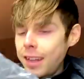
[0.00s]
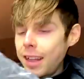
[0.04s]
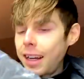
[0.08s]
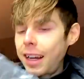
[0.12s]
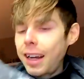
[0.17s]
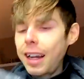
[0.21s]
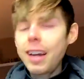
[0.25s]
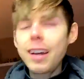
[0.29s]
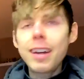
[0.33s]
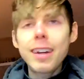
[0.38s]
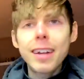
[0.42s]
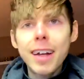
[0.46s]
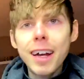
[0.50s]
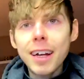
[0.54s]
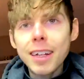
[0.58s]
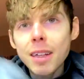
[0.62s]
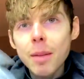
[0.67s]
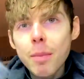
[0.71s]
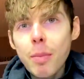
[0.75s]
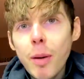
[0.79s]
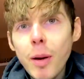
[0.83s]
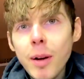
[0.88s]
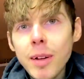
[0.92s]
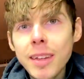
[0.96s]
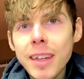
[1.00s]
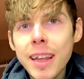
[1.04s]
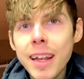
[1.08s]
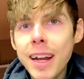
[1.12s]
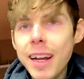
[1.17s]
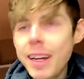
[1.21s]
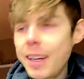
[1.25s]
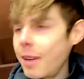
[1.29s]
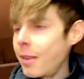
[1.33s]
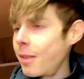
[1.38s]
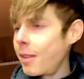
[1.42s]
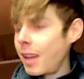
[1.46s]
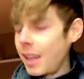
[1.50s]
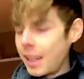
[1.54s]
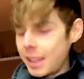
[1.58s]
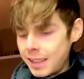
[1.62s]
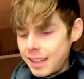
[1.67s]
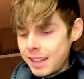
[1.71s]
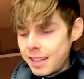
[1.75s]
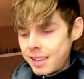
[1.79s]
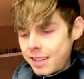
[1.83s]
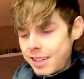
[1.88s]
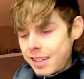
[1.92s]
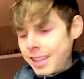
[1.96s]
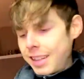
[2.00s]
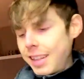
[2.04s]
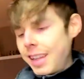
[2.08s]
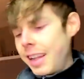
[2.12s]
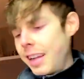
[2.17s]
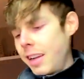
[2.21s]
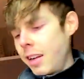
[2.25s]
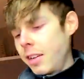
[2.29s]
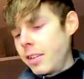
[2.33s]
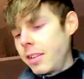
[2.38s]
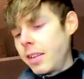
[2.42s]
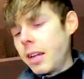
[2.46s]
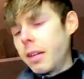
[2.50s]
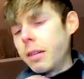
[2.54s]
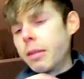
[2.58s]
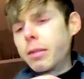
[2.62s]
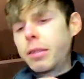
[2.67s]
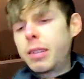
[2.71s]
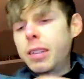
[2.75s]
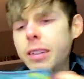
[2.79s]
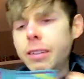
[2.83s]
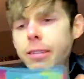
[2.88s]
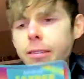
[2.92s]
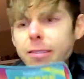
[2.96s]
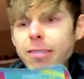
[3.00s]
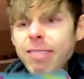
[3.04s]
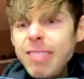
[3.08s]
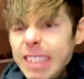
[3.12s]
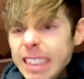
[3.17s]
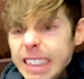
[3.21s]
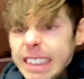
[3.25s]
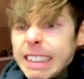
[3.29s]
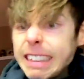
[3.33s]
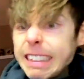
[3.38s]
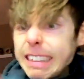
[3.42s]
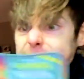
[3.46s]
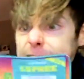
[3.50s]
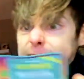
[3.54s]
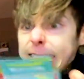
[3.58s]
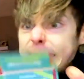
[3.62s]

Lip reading: clearly got the point that I don't like this. And then I don't...